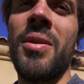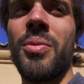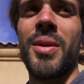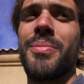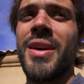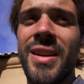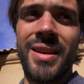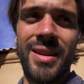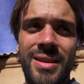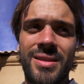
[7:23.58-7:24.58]
we bid
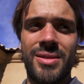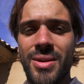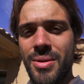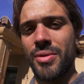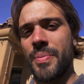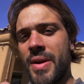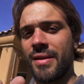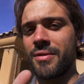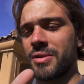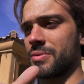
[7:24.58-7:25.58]
it so the
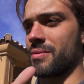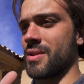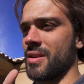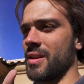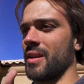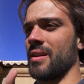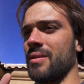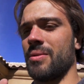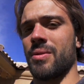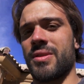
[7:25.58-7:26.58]
pavers were running
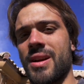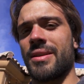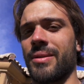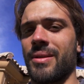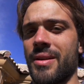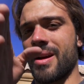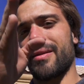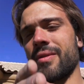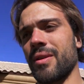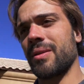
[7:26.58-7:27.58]
horizontal and not
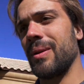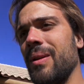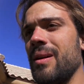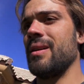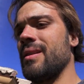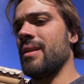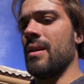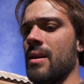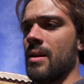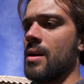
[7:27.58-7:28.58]
vertical.
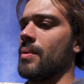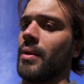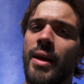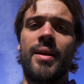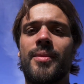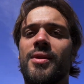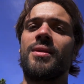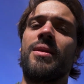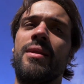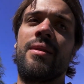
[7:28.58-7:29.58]
Laid them
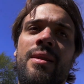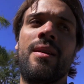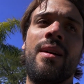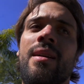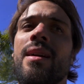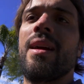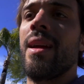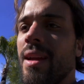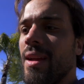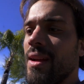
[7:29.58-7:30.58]
all,
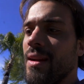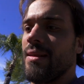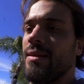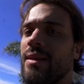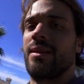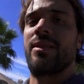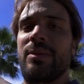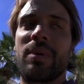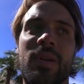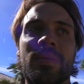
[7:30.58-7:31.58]
and the
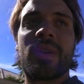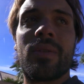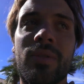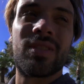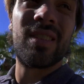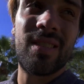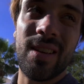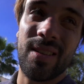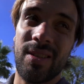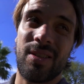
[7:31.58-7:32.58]
customer comes out and she
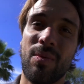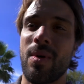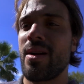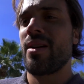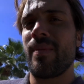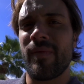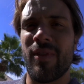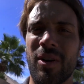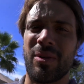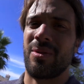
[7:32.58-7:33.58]
says she wanted them
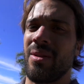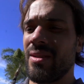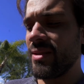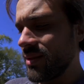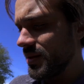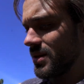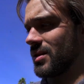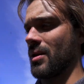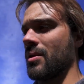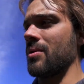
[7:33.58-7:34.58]
vertical.
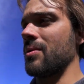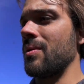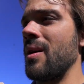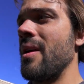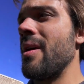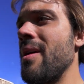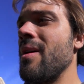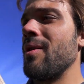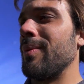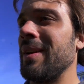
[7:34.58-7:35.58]
So
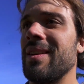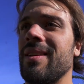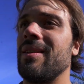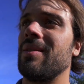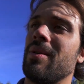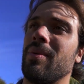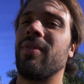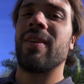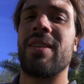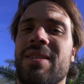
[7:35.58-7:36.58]
we did it, we
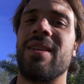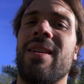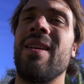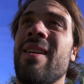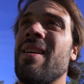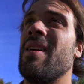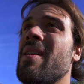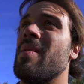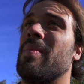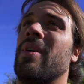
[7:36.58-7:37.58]
fixed it,
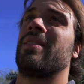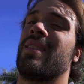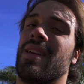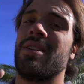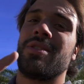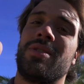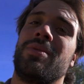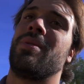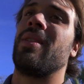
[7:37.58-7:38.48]
but the issue